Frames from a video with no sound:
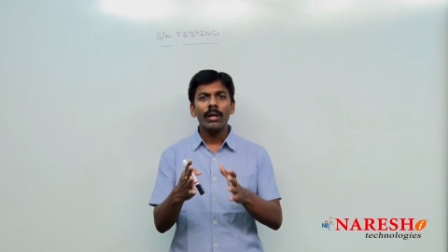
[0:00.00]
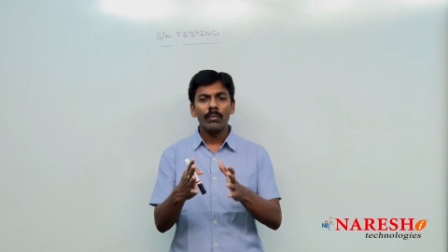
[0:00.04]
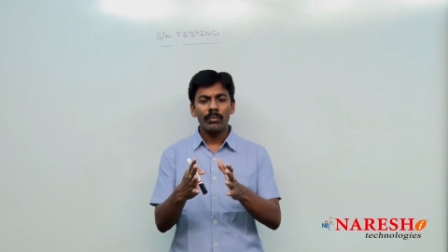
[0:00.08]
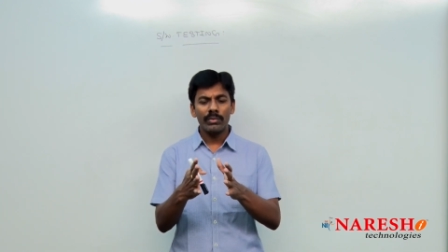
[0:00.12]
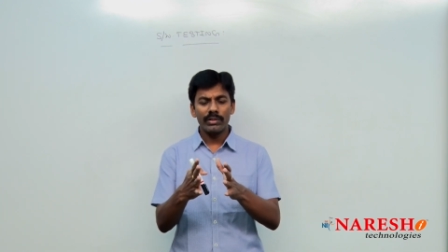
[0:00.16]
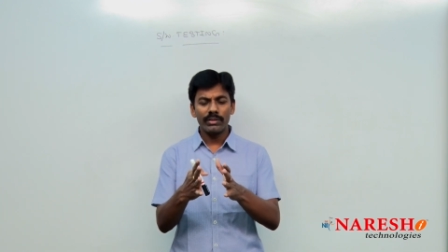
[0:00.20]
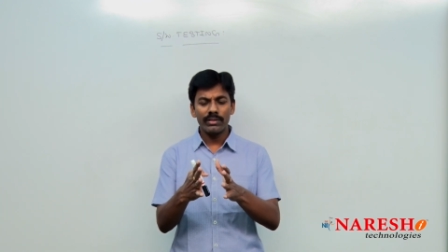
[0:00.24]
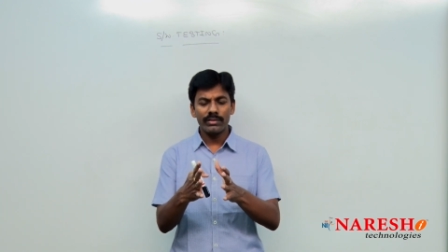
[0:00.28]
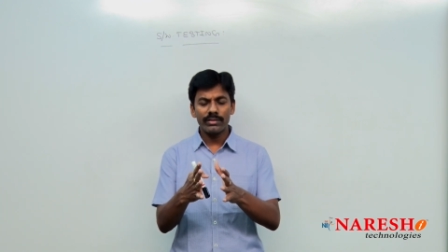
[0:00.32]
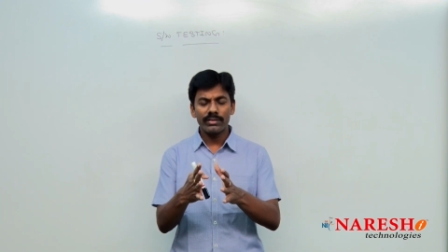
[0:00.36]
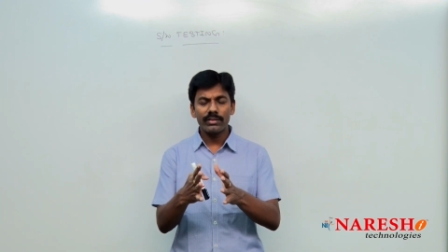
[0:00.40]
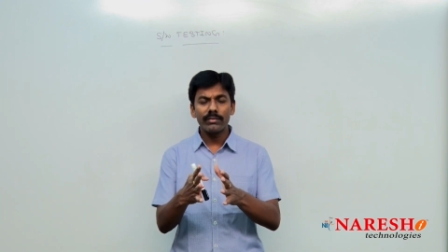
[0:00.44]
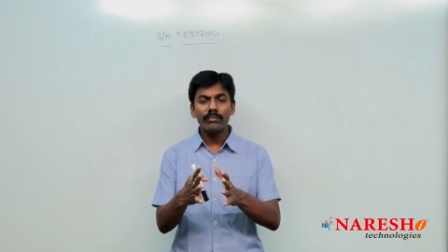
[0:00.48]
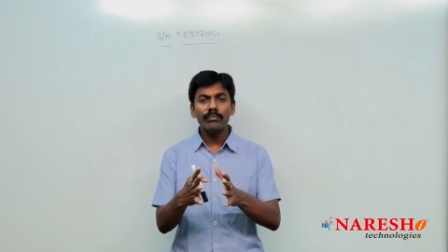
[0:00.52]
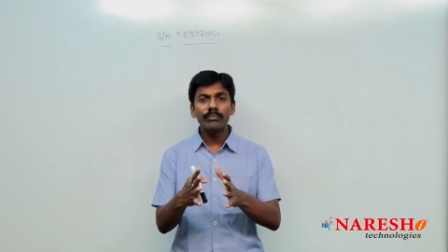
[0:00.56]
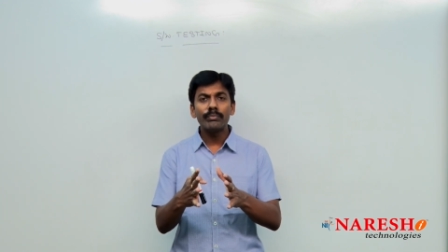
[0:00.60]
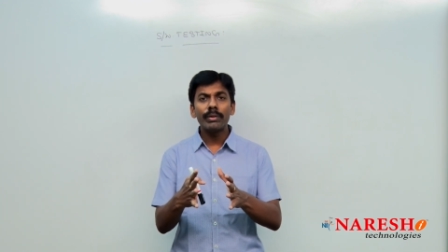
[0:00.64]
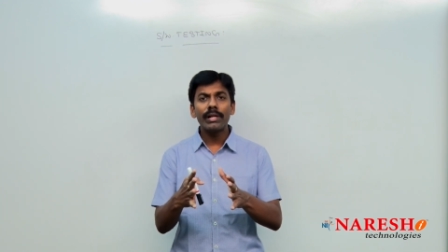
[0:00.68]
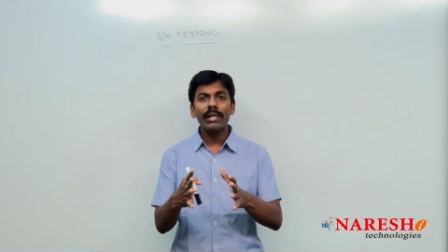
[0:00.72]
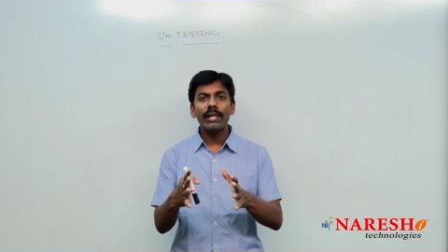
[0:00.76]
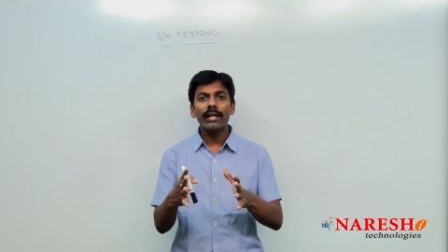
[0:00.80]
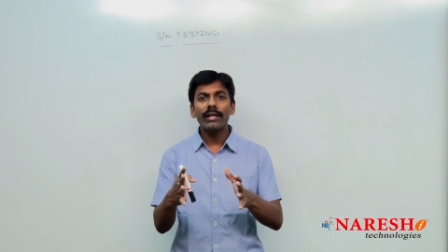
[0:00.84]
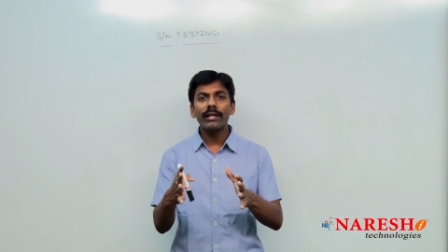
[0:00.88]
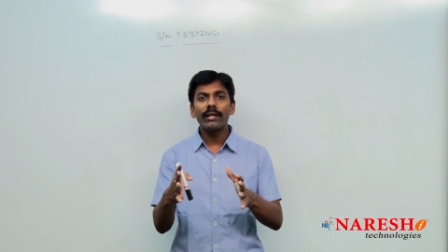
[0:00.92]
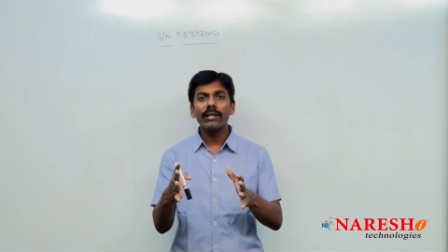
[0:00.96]
But the
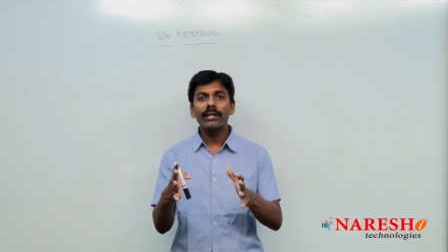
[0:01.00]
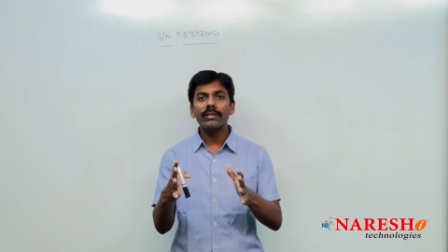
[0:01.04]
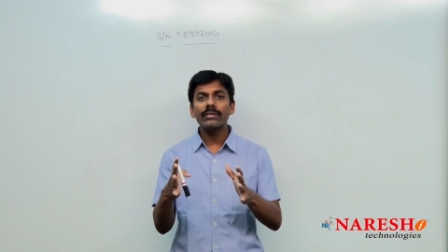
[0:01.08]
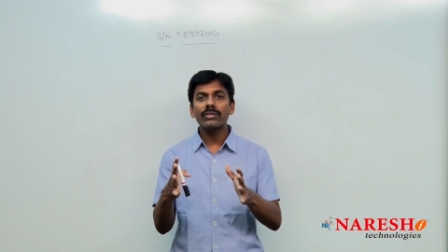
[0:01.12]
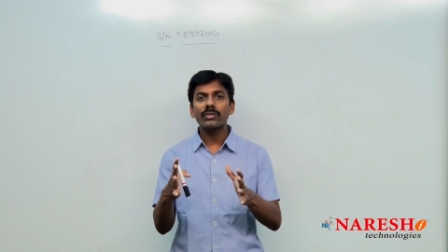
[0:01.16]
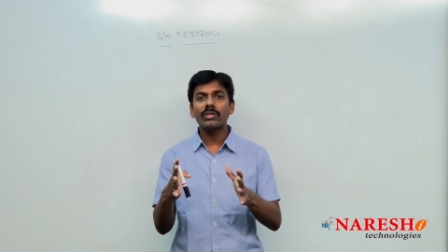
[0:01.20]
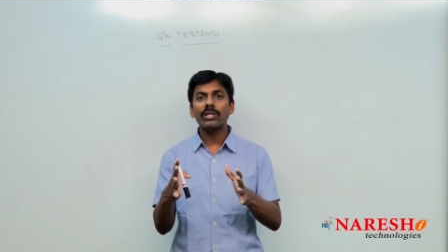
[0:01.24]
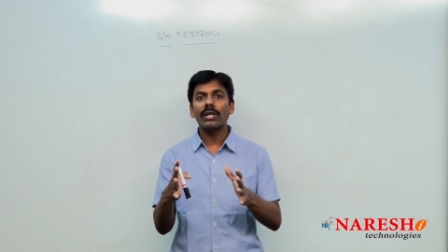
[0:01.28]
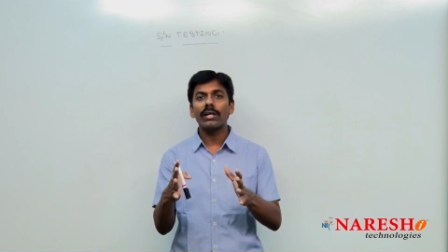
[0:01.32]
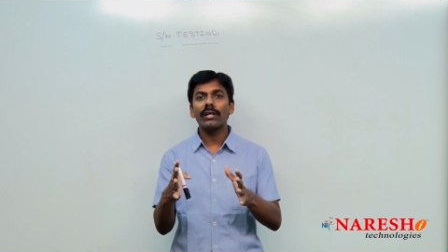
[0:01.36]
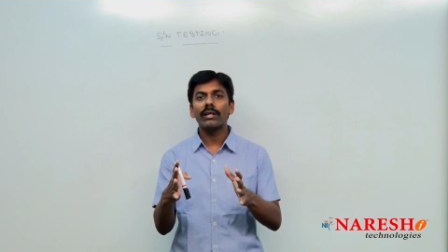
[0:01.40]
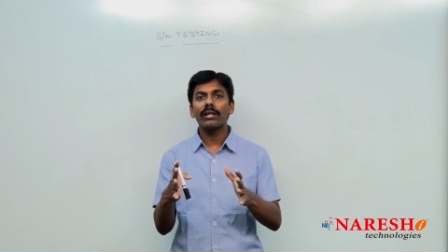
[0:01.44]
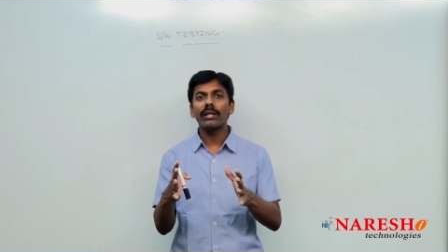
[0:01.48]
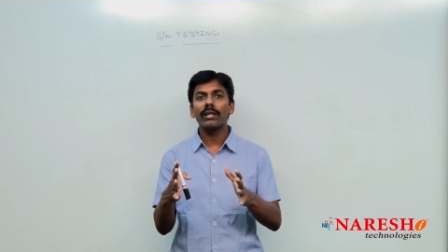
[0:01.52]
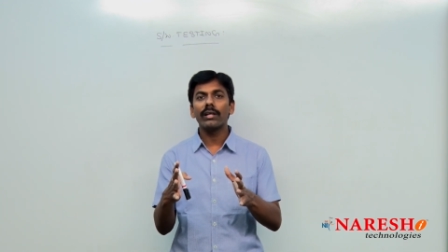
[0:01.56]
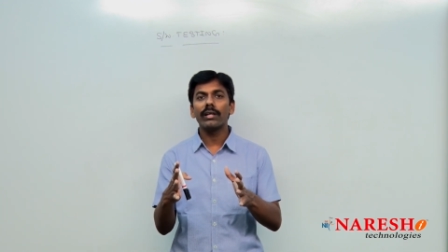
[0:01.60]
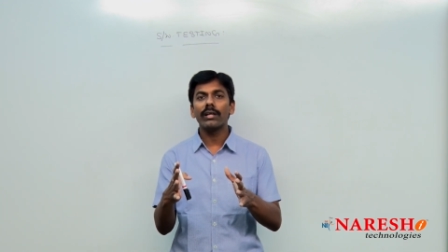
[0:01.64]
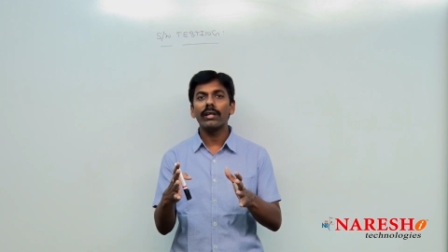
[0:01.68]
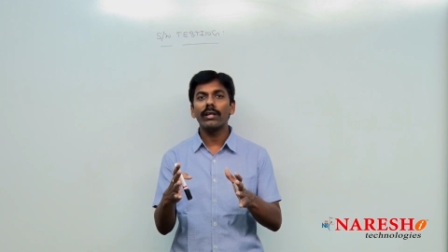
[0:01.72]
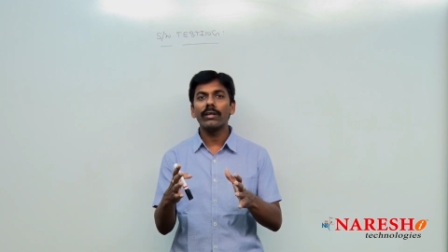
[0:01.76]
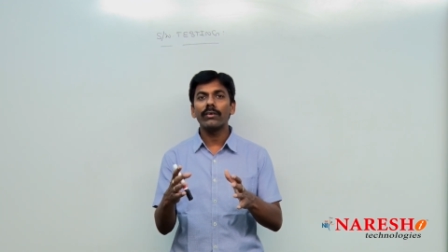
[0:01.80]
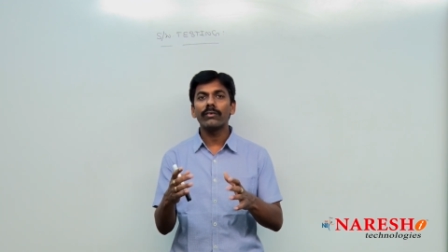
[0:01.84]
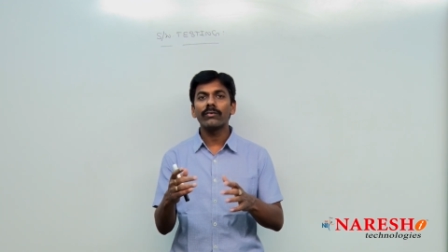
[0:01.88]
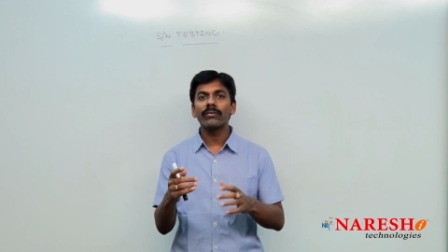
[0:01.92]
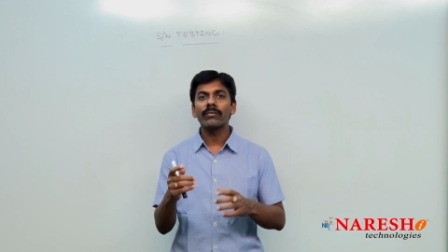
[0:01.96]
simple understanding
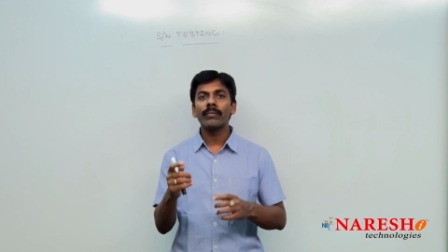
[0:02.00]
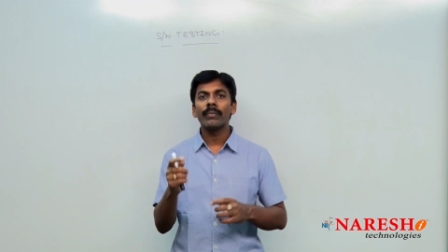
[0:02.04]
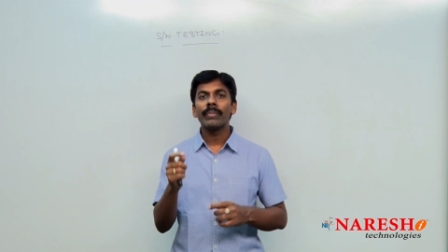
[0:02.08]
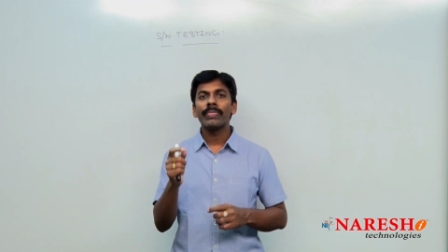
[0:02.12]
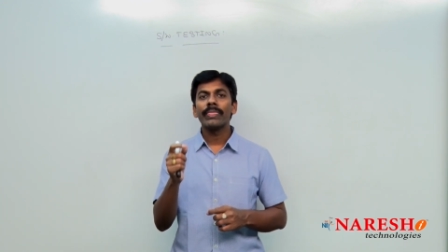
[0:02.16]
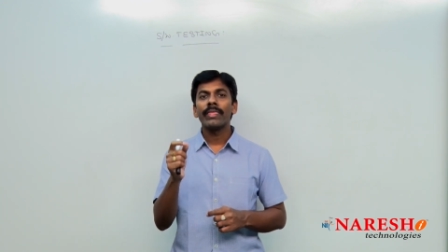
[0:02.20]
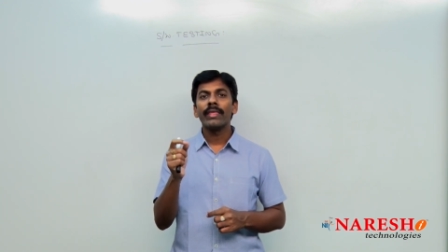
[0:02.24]
is